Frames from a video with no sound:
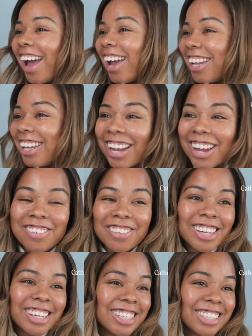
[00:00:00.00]
I
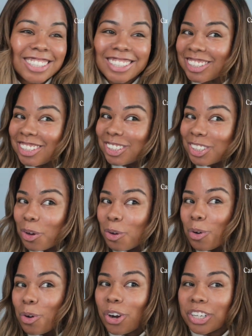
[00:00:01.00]
love it. This is
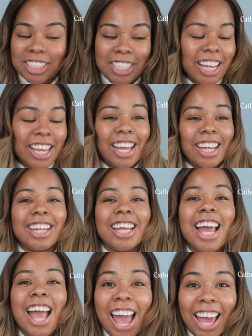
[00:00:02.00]
so gorgeous.
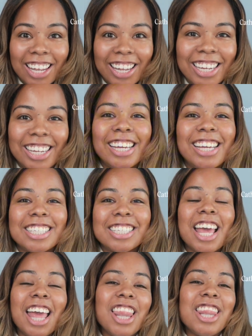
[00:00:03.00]
Again,
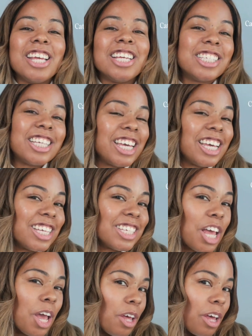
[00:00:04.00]
ladies, this
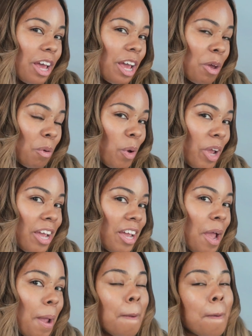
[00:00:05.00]
is a
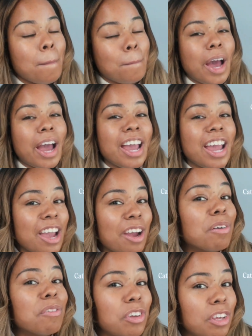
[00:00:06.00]
wig by
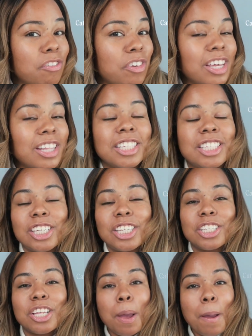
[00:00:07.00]
Hairvivi. This
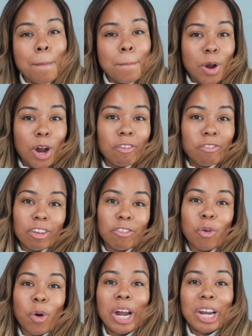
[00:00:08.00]
is
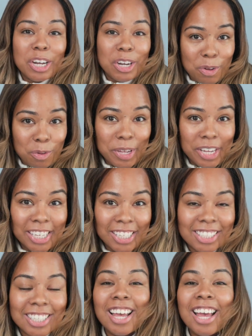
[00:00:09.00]
perfect for
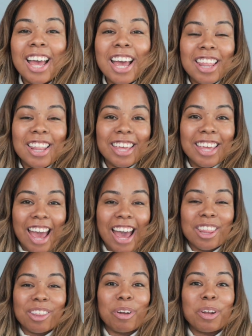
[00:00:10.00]
newbies. The
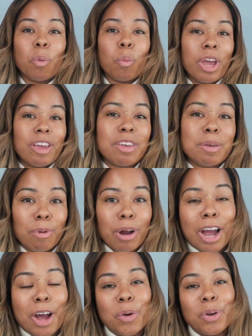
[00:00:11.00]
Catherine Wavy
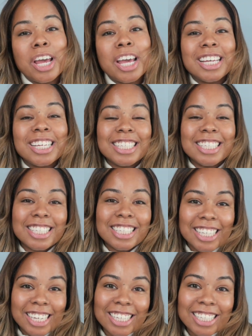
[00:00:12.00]
Brown
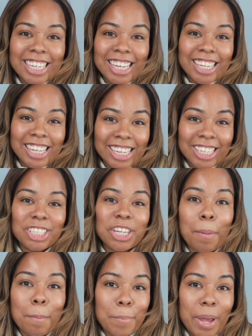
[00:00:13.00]

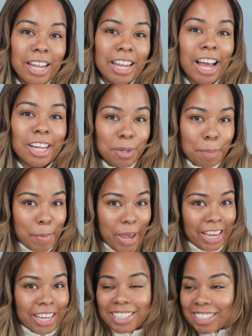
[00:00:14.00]
16-inch balayage
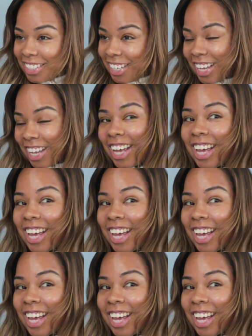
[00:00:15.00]
bangs.